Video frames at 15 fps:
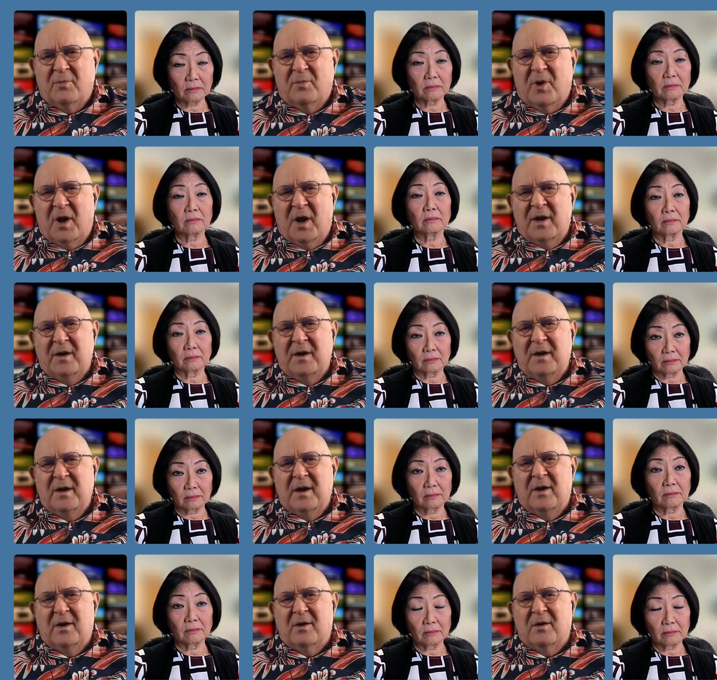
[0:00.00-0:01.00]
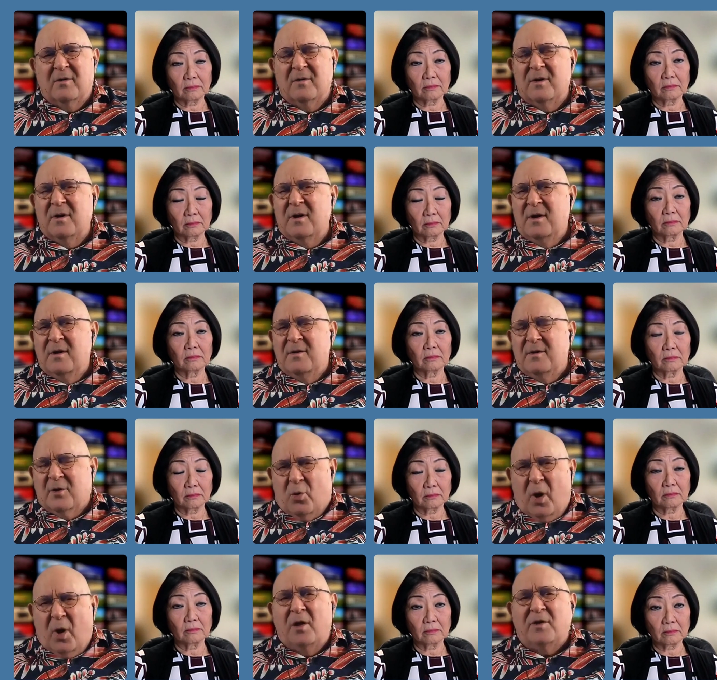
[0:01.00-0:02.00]
Speaker 1: undermine our
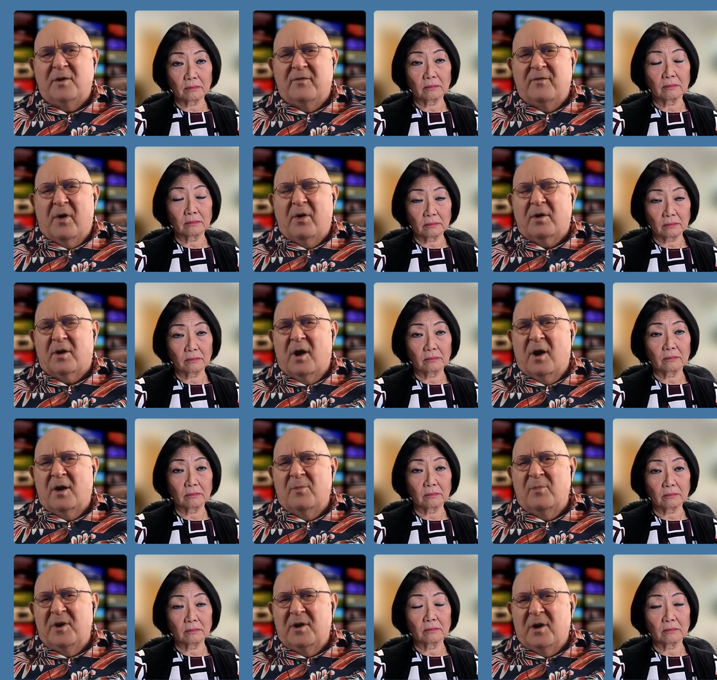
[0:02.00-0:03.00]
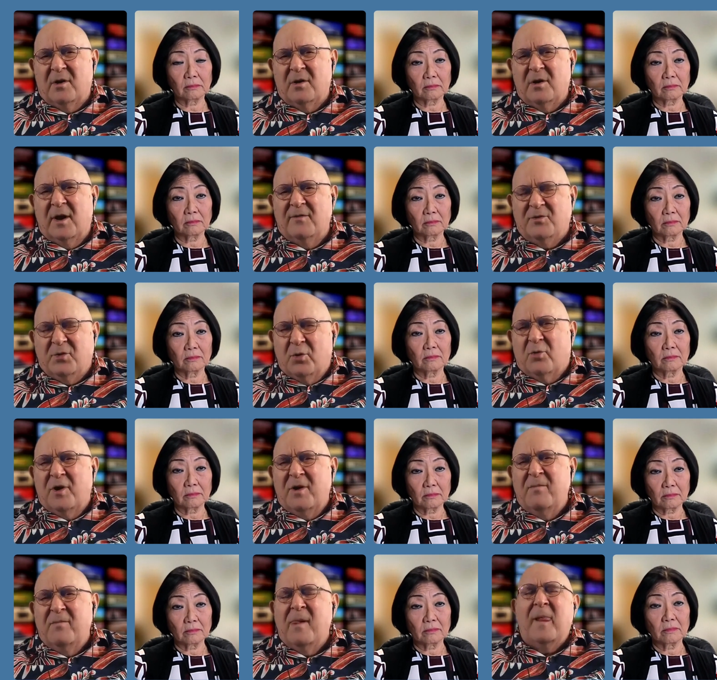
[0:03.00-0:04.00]
the quality of our economy and our life.
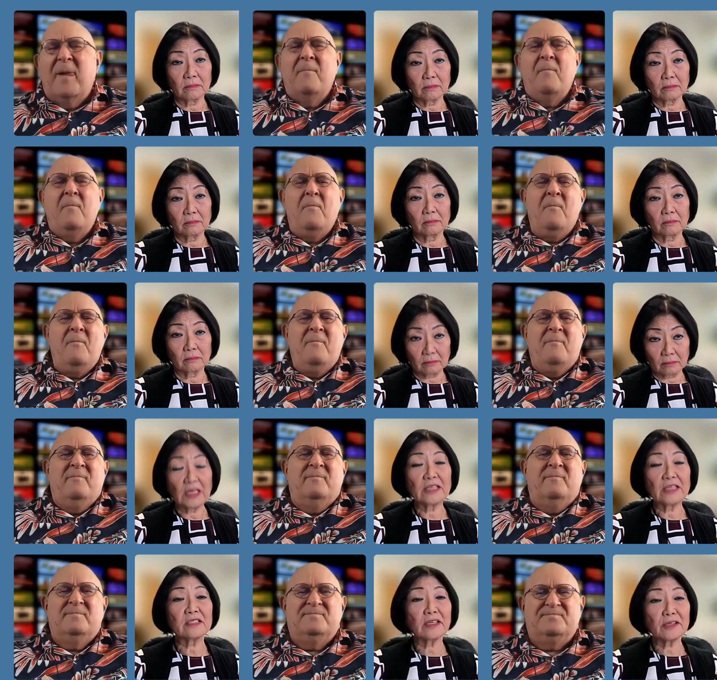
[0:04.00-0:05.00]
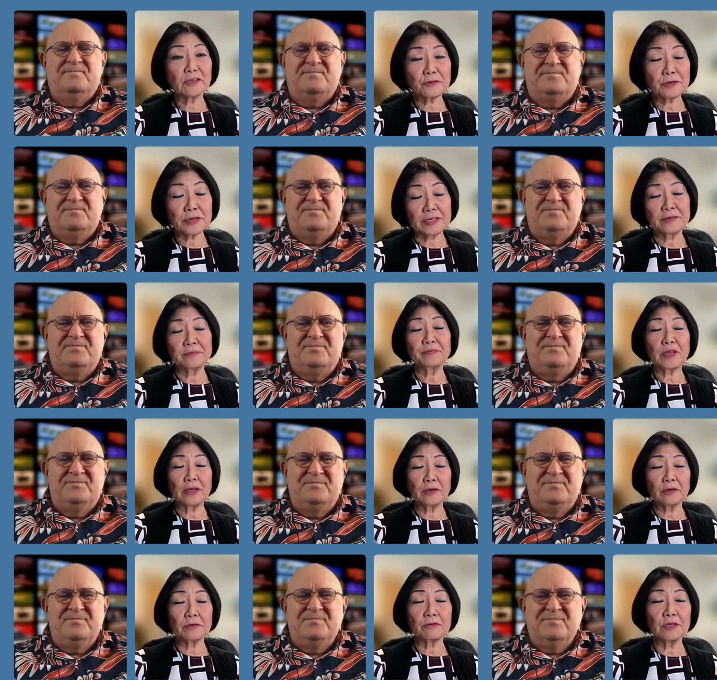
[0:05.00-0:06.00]
Do you agree?
Speaker 2: Yes, I agree. I
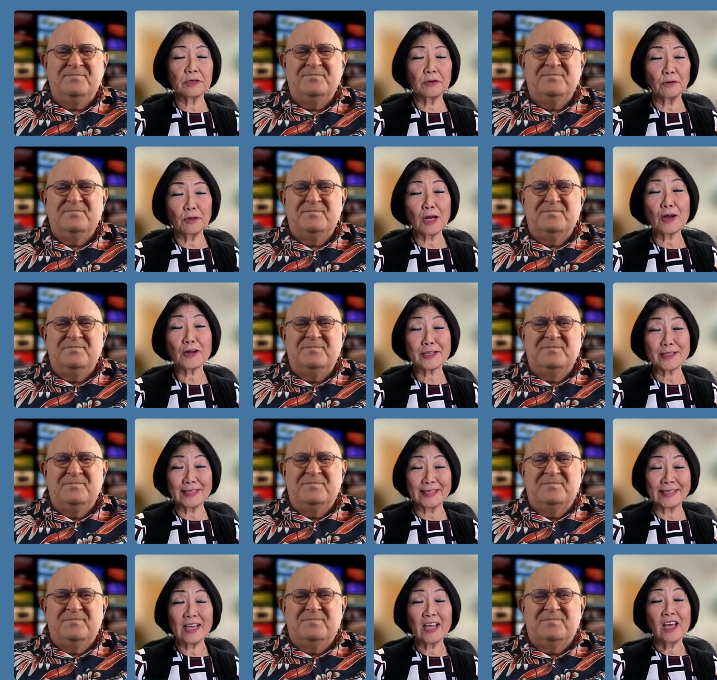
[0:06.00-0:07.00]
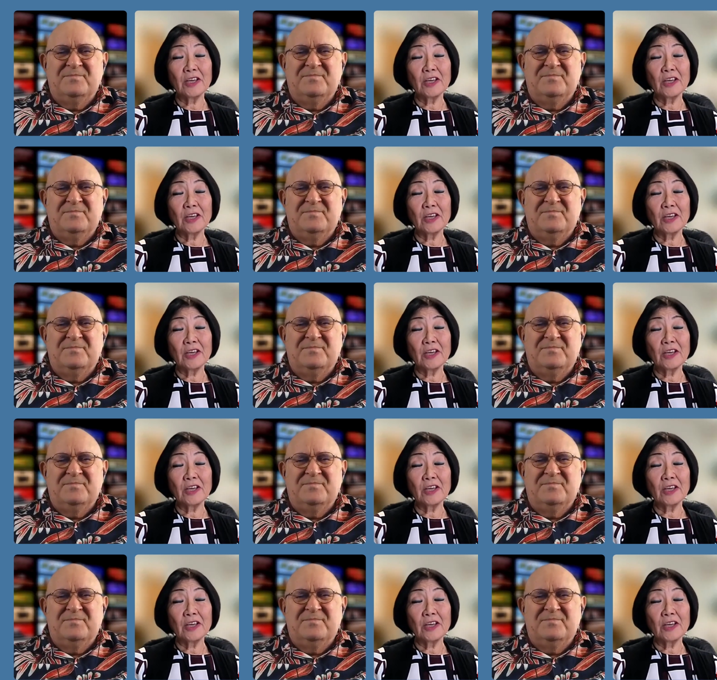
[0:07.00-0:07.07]
agree wholeheartedly.